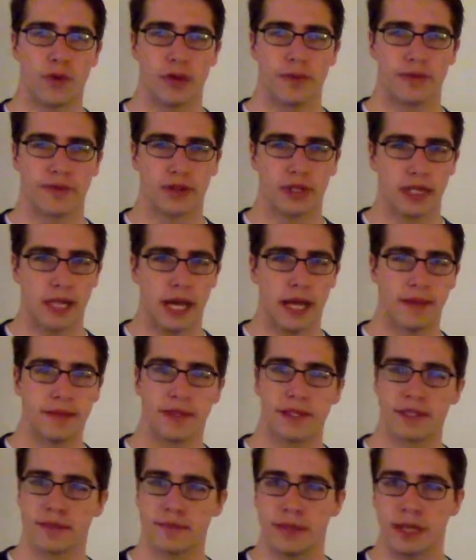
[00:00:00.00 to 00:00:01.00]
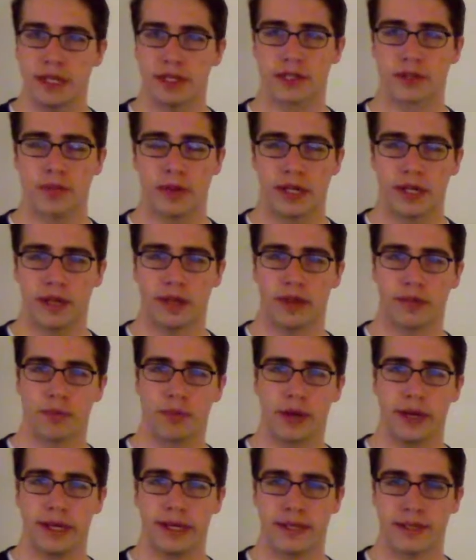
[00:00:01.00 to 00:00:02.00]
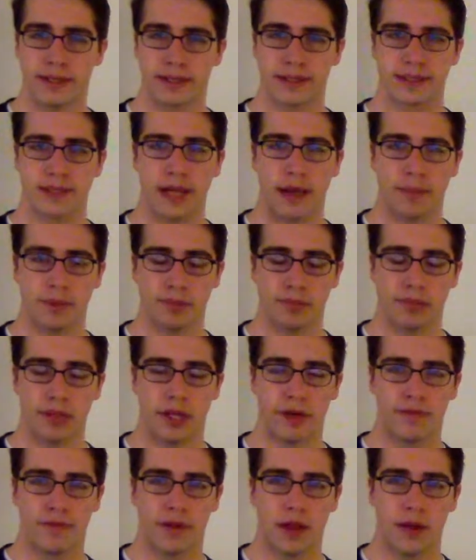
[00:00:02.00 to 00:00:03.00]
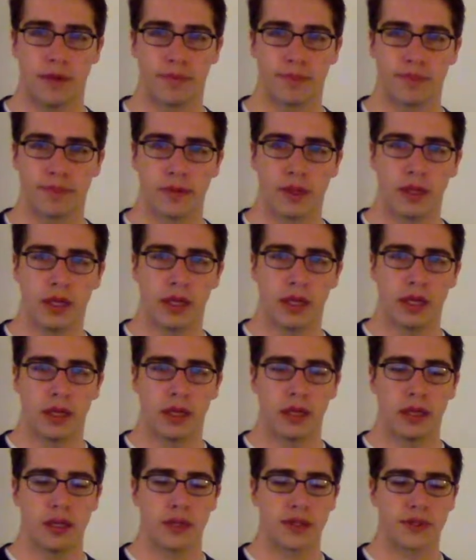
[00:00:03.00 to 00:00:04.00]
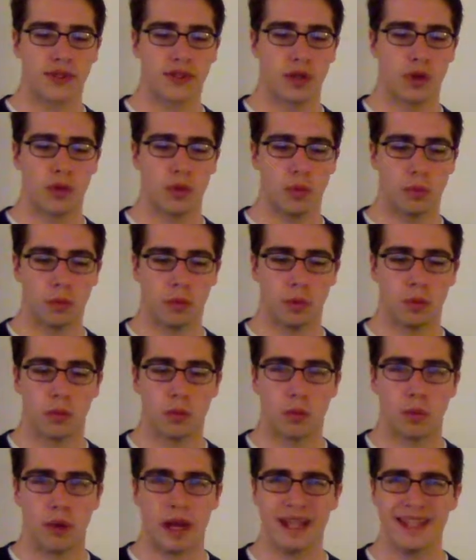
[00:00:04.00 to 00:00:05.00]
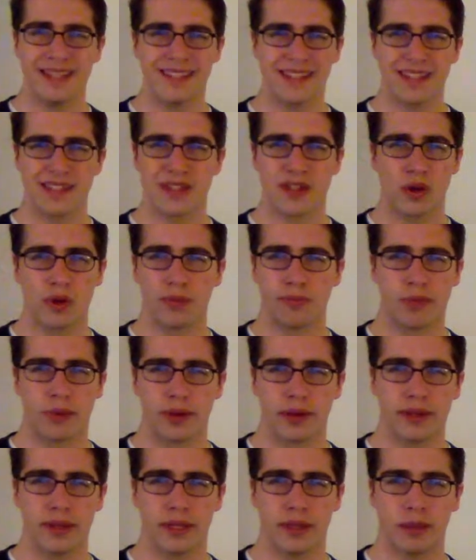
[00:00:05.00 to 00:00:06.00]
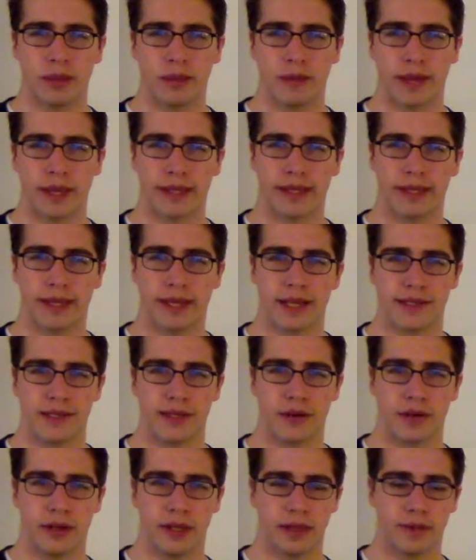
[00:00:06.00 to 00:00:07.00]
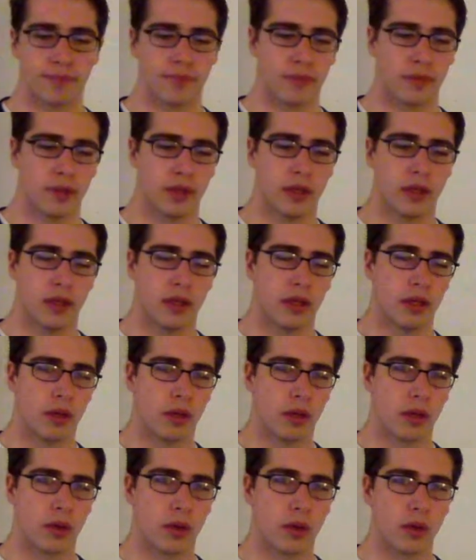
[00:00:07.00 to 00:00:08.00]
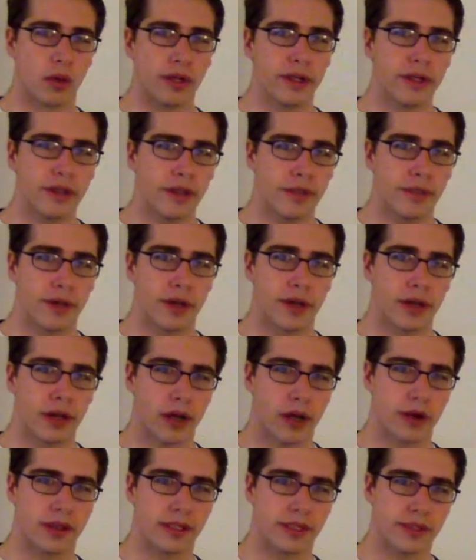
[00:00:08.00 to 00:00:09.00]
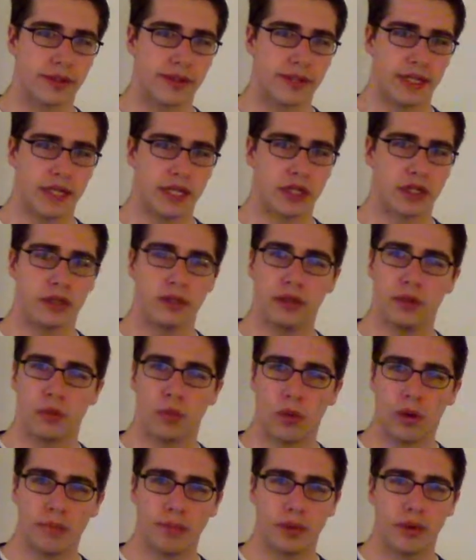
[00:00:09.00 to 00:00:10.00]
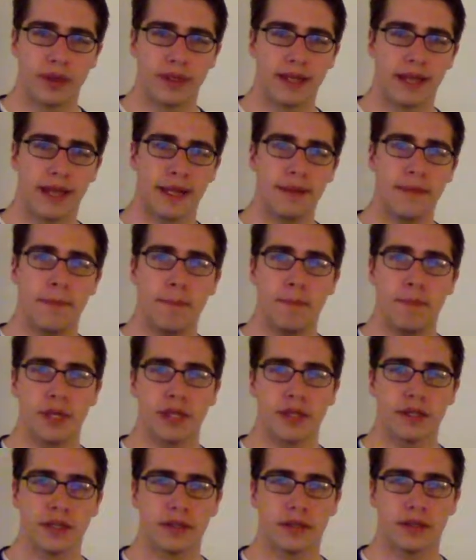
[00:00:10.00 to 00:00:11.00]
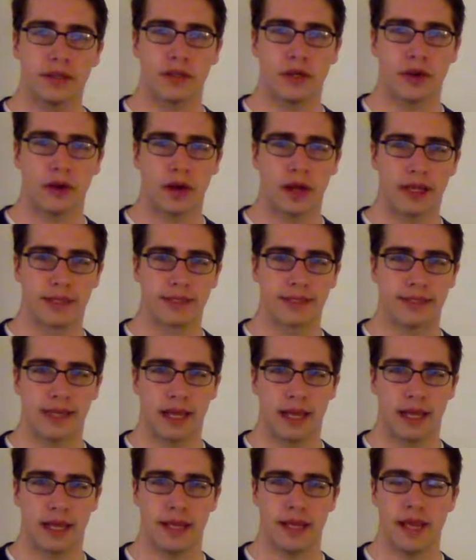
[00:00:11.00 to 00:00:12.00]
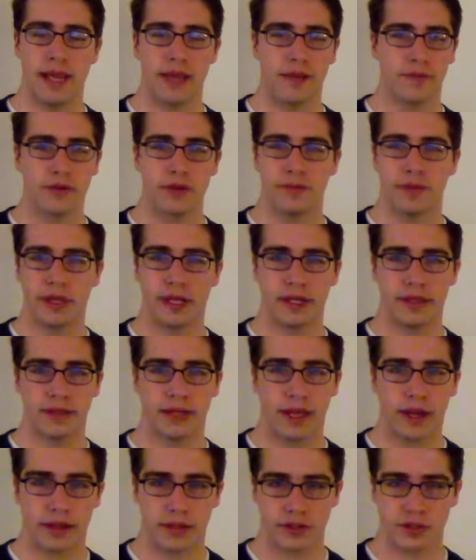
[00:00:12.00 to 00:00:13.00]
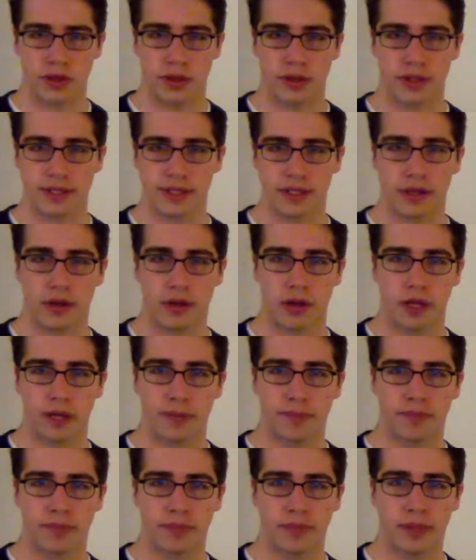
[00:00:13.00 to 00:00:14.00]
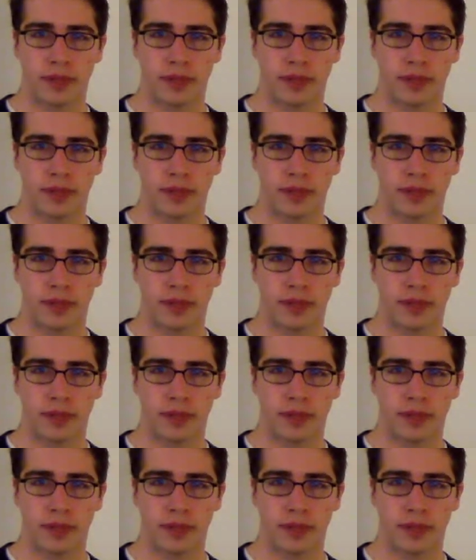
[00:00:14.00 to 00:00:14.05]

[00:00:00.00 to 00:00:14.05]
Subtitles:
form of clot that's made its way into the brain and is stopping blood flow. So, why is this so important that we recognize it early? According to the American Heart Association, 1.9 million neurons die every minute that a stroke is occurring.